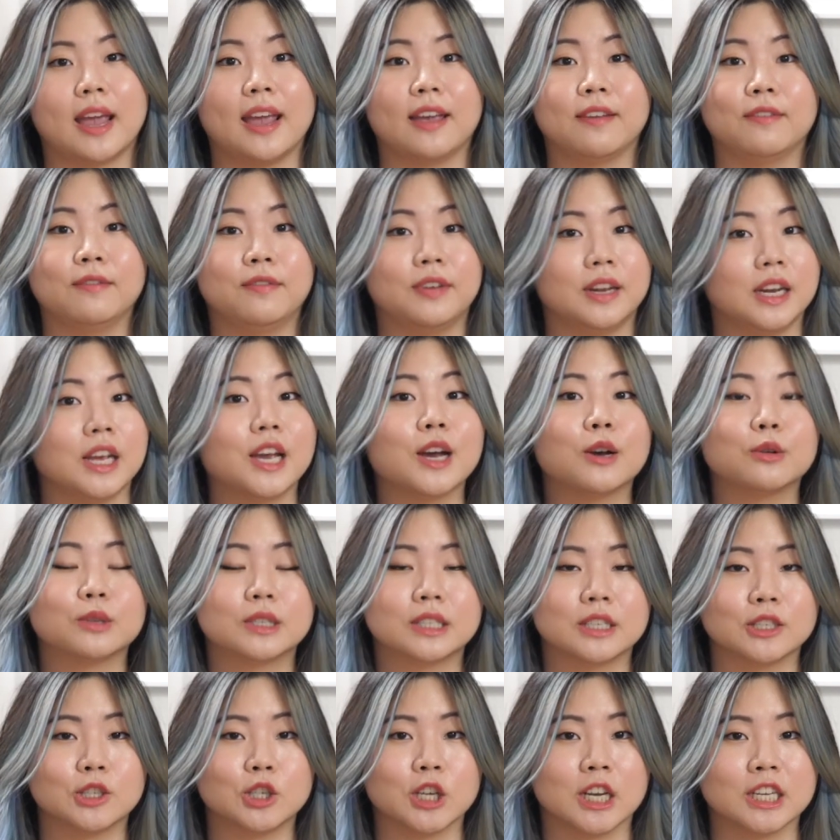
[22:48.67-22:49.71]
a video
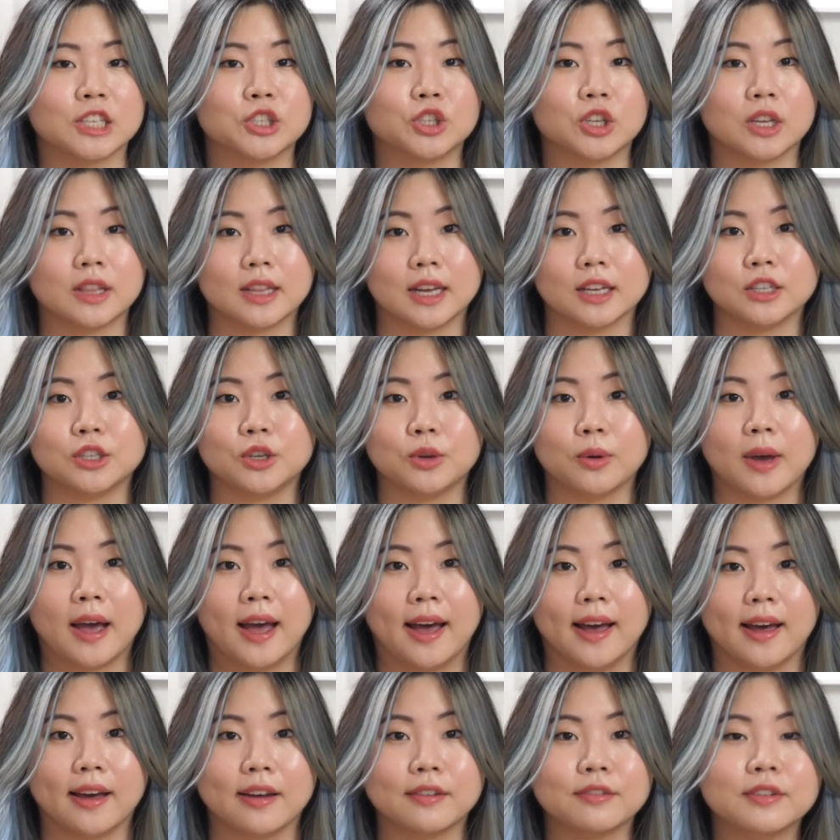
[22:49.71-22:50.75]
suggestion that you
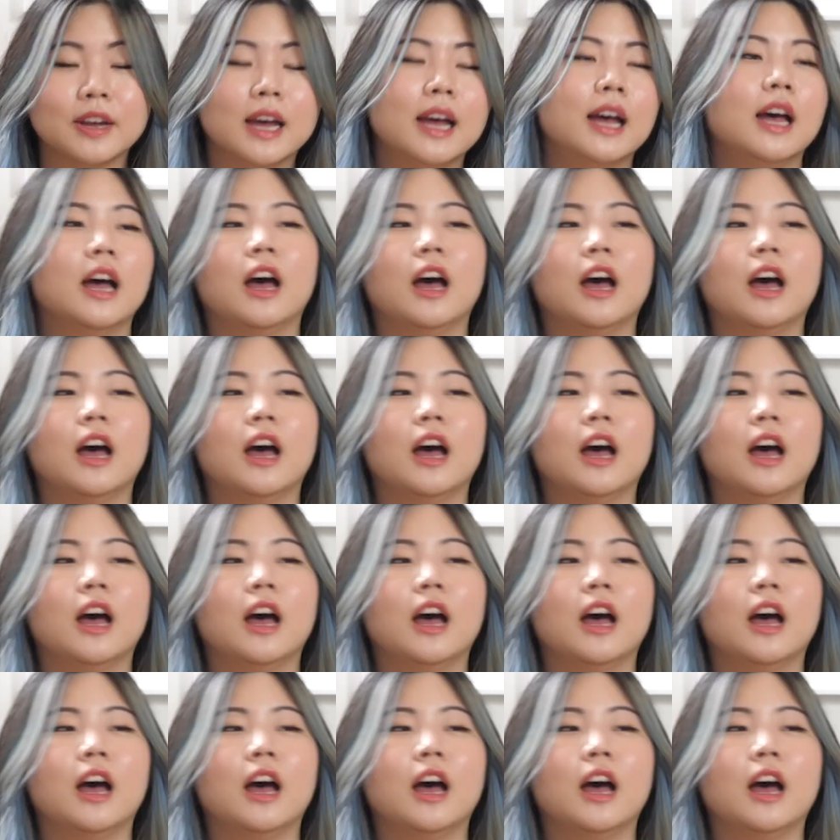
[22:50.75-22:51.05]
have.